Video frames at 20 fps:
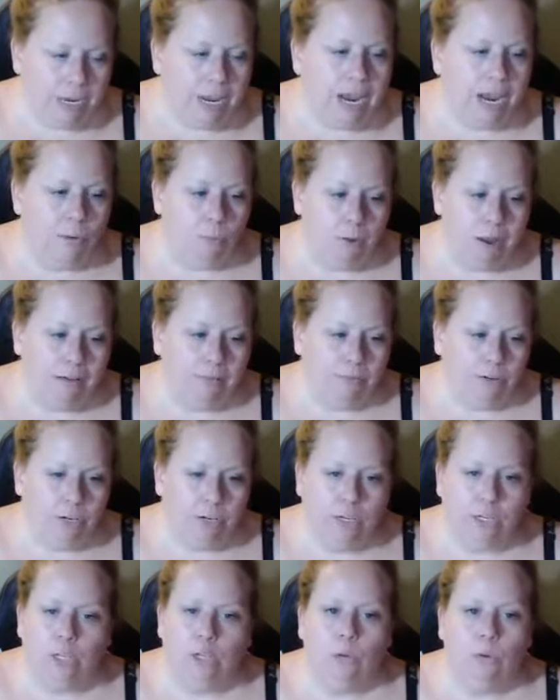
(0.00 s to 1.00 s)

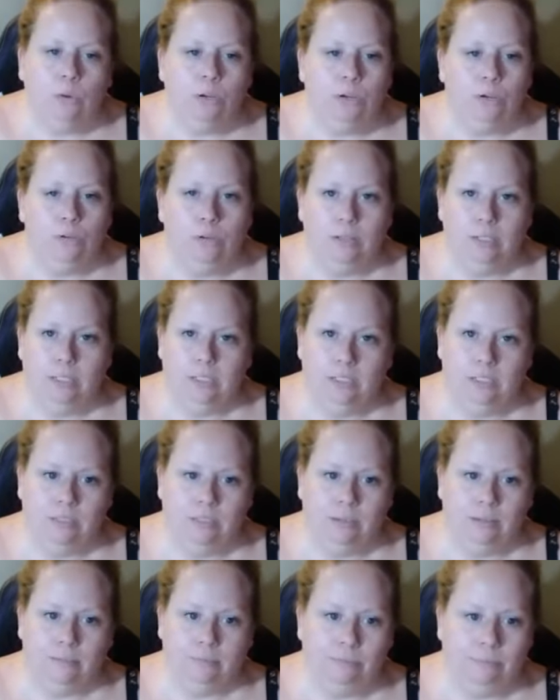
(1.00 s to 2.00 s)
However, you can do
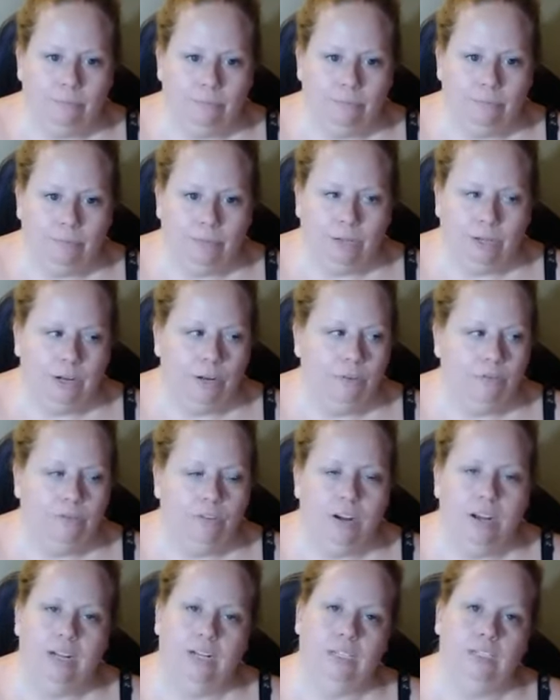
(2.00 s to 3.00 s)
this, you know,
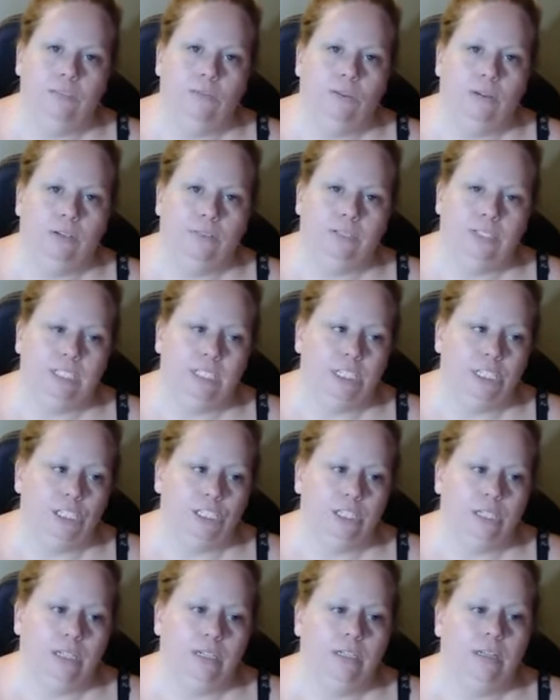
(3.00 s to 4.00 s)
for any sort of
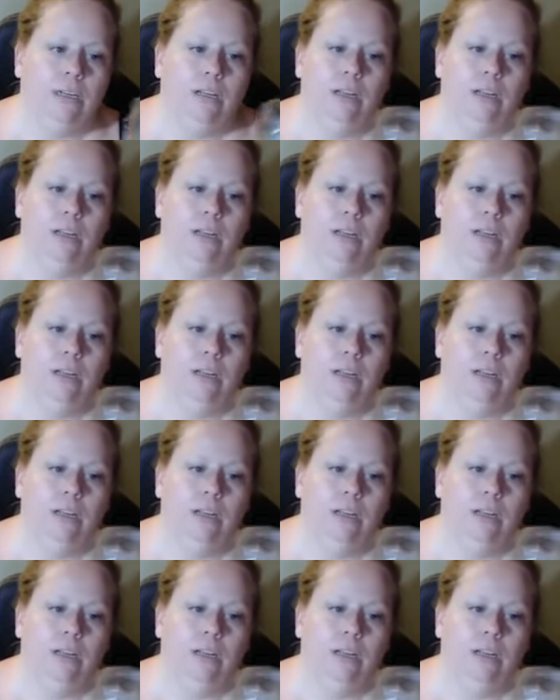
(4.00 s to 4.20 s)
intention.